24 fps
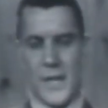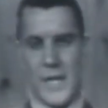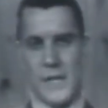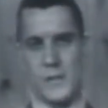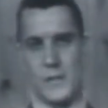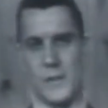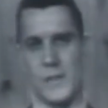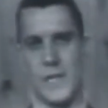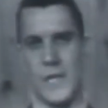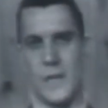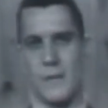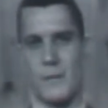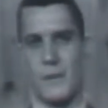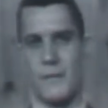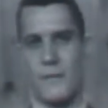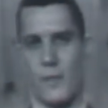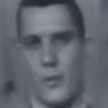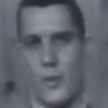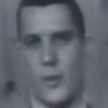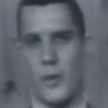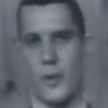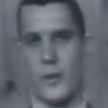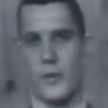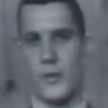As we said
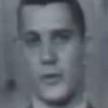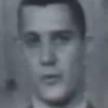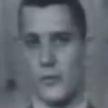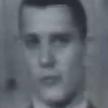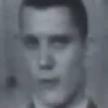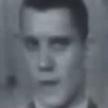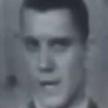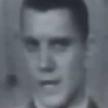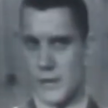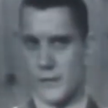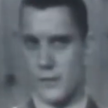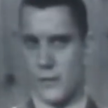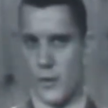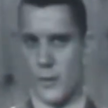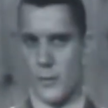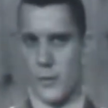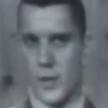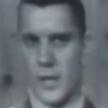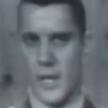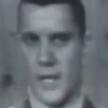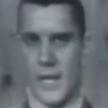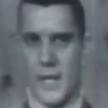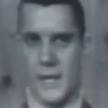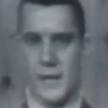before, the
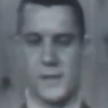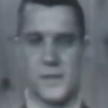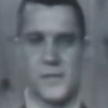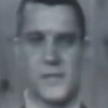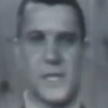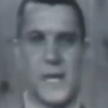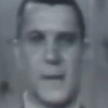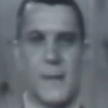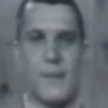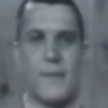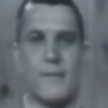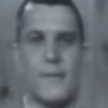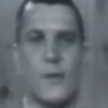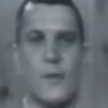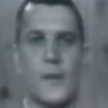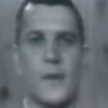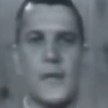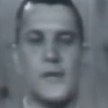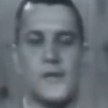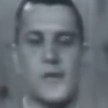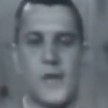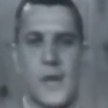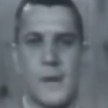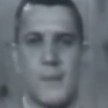transformer can step a
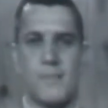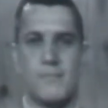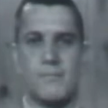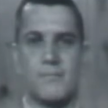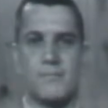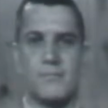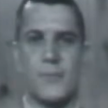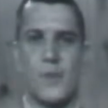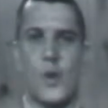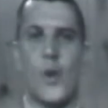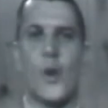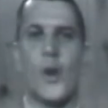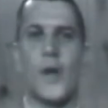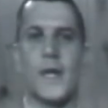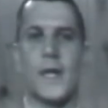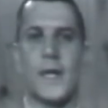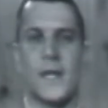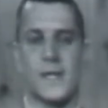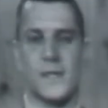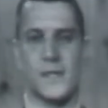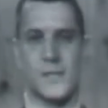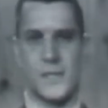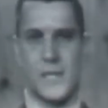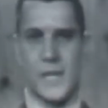voltage up or it
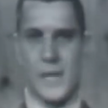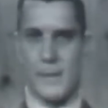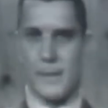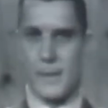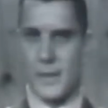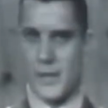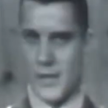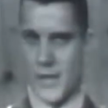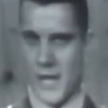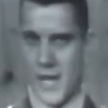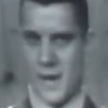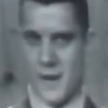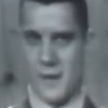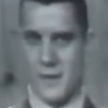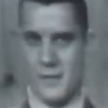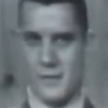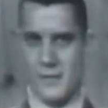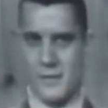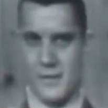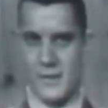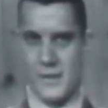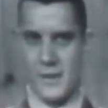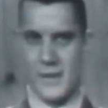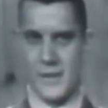can step it down.
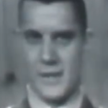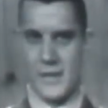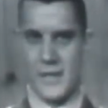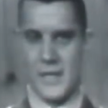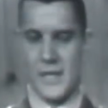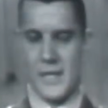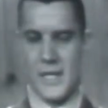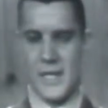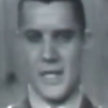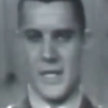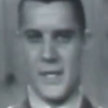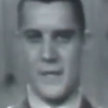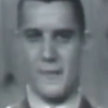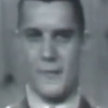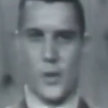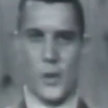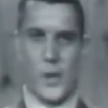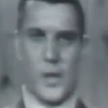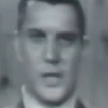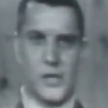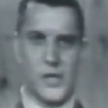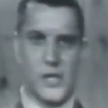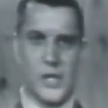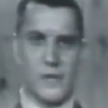The
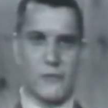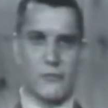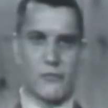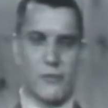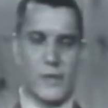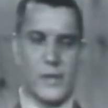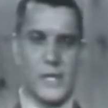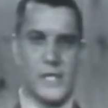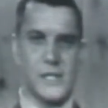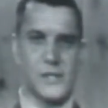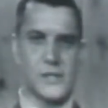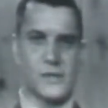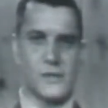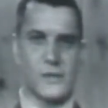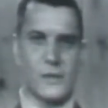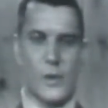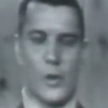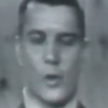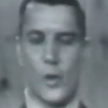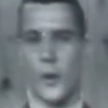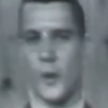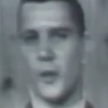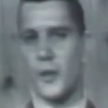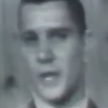voltage increase
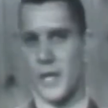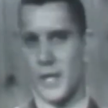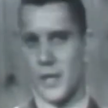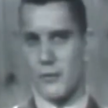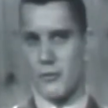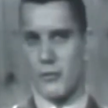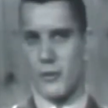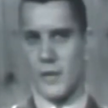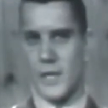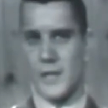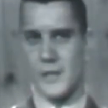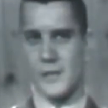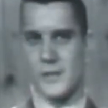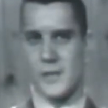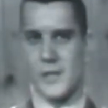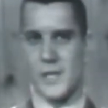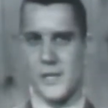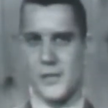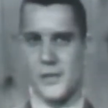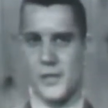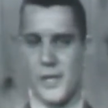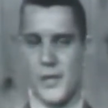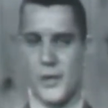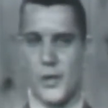or decrease
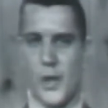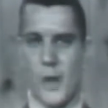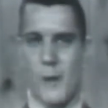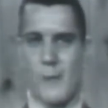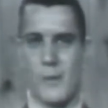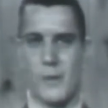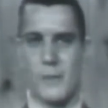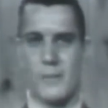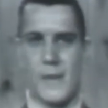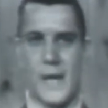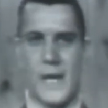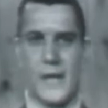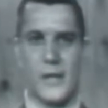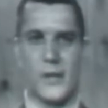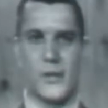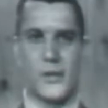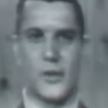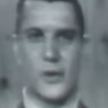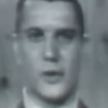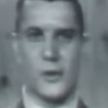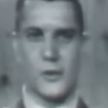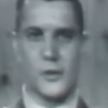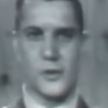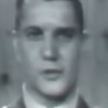is determined by the
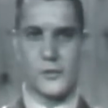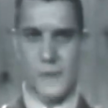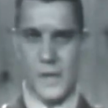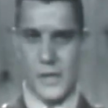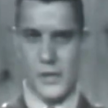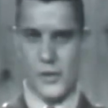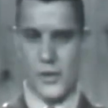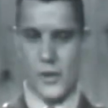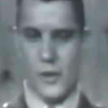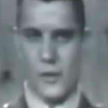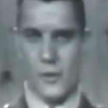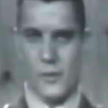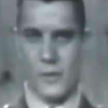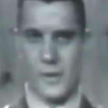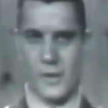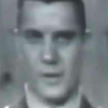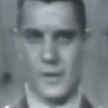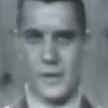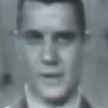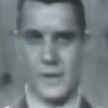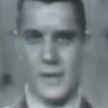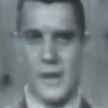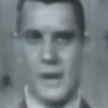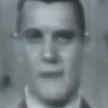turns ratio
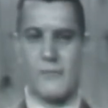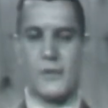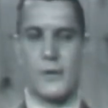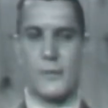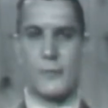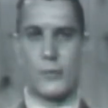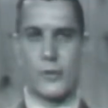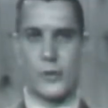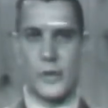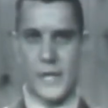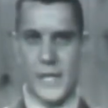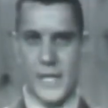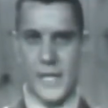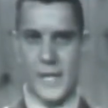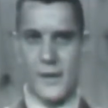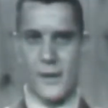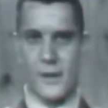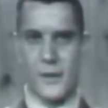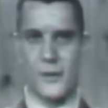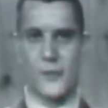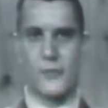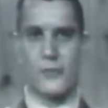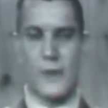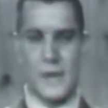of the
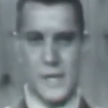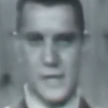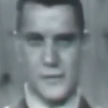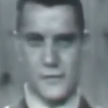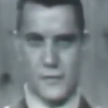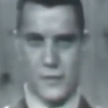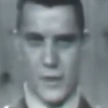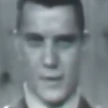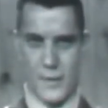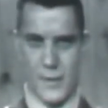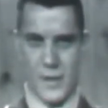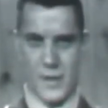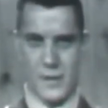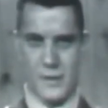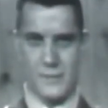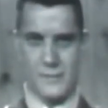particular transformer.